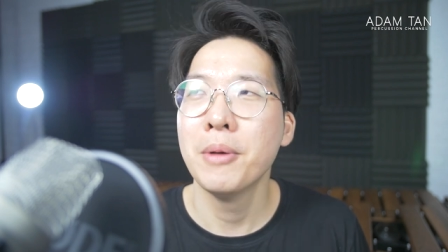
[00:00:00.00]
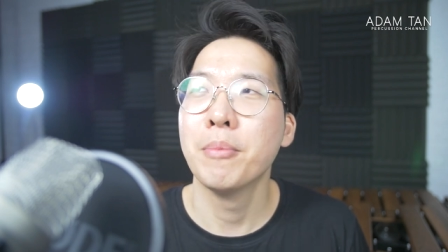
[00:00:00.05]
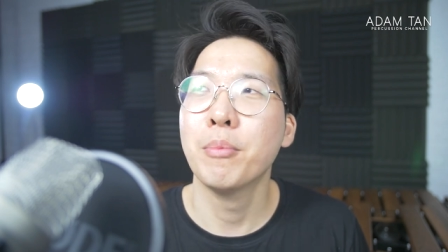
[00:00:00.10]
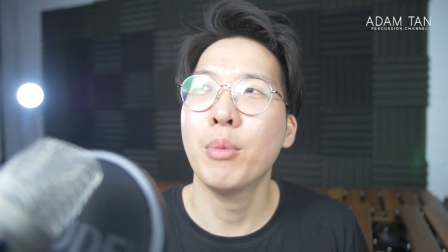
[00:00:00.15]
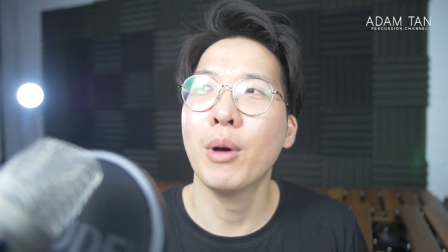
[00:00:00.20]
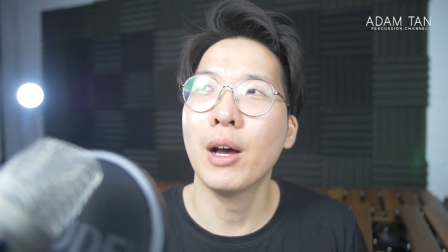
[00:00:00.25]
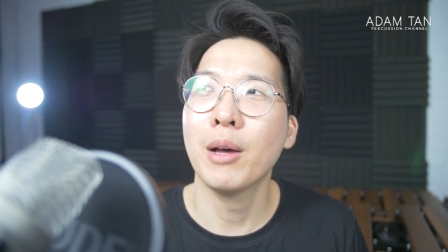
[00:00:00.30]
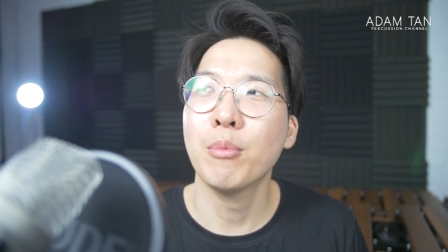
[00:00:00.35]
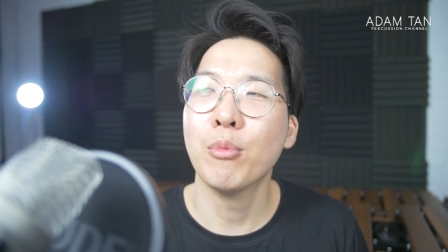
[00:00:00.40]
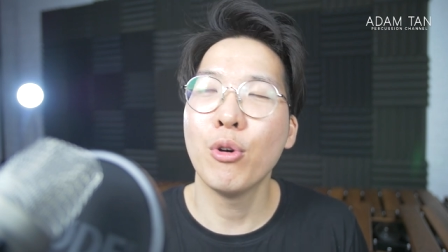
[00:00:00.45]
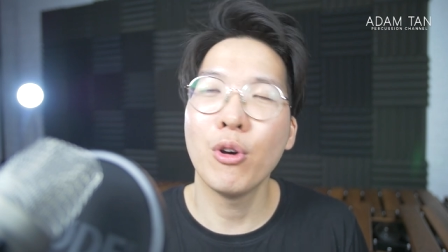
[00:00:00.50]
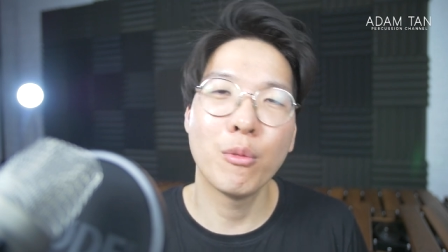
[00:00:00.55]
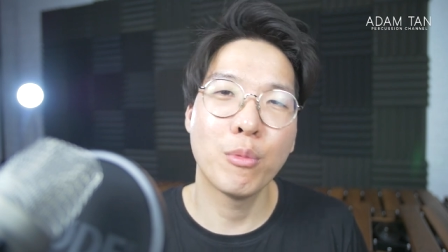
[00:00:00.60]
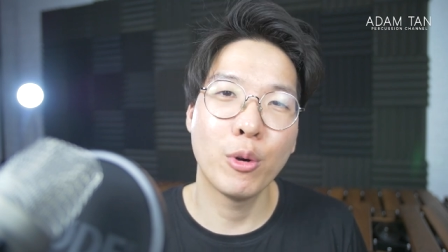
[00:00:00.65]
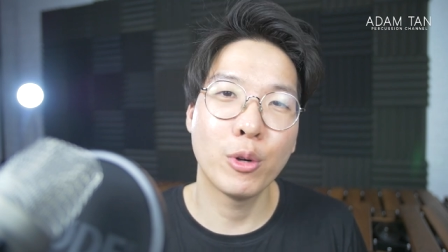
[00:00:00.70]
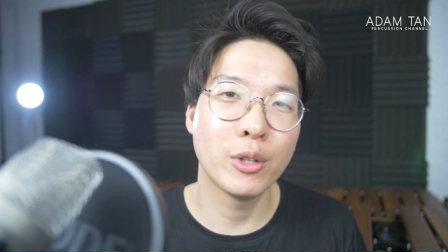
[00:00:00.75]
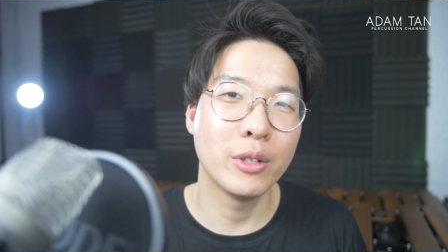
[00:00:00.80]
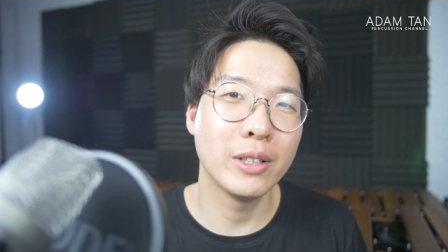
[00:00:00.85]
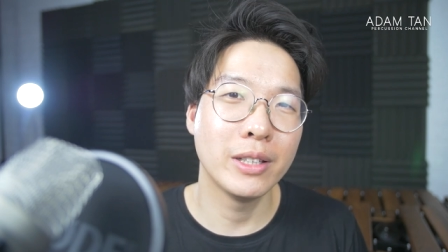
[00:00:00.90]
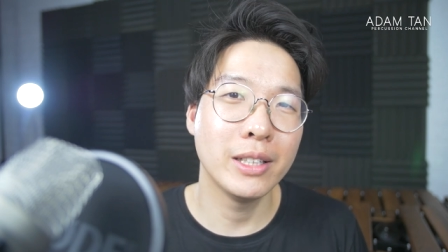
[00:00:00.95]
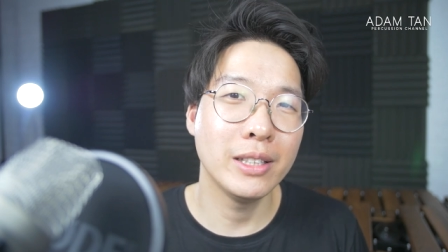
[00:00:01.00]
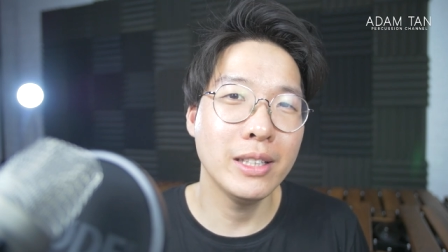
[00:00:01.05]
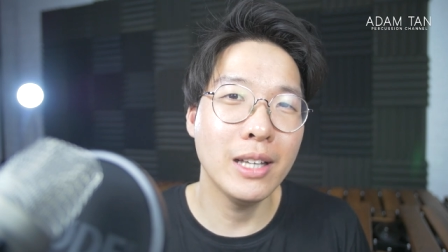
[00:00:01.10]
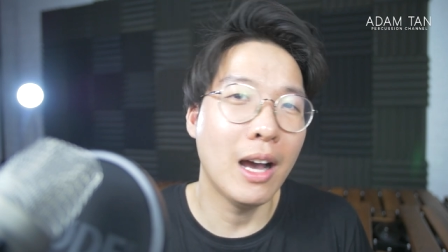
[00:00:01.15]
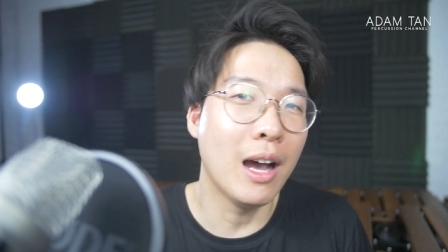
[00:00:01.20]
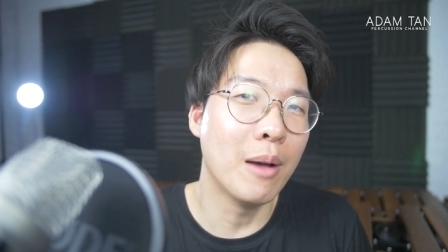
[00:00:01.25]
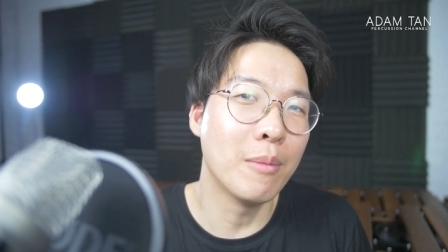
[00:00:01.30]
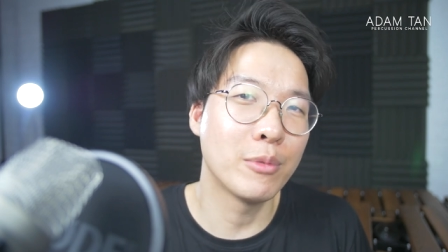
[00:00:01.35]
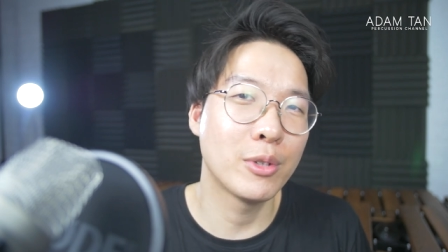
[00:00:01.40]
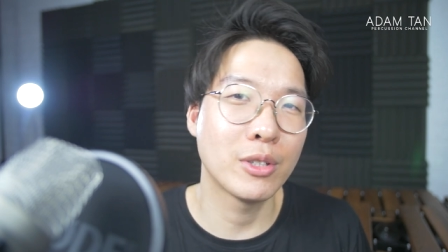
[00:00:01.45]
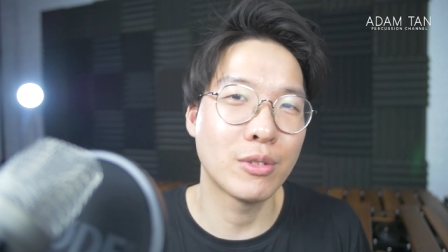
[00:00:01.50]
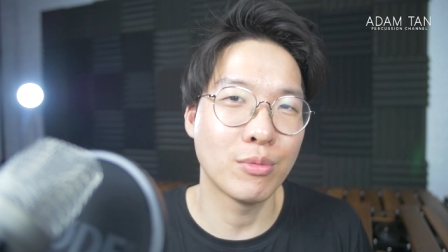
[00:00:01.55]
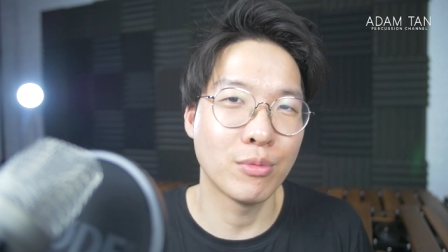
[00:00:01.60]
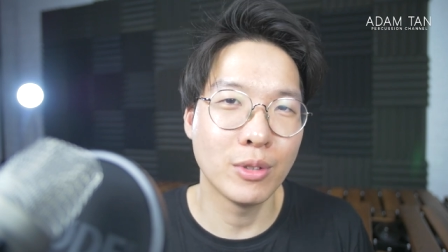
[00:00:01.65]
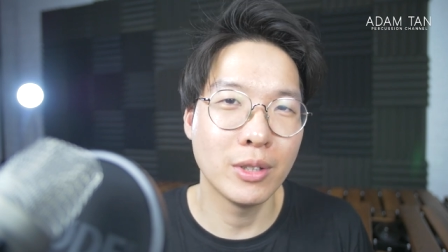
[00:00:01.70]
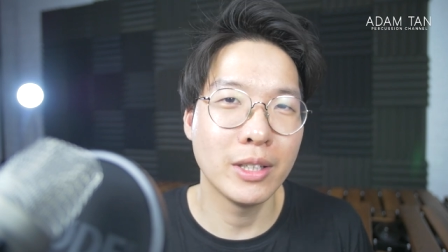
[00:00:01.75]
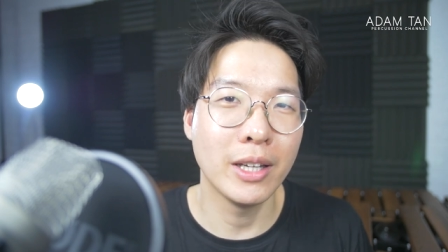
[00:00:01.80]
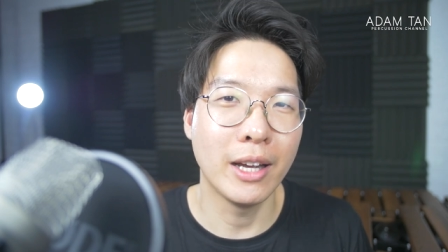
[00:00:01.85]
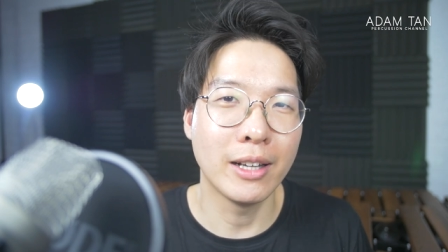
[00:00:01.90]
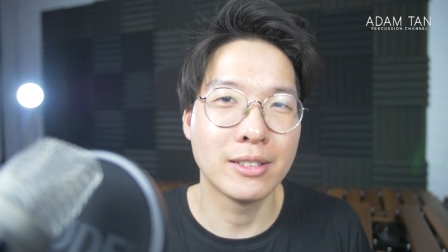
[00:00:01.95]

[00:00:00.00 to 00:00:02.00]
But more importantly, yeah, I'm just really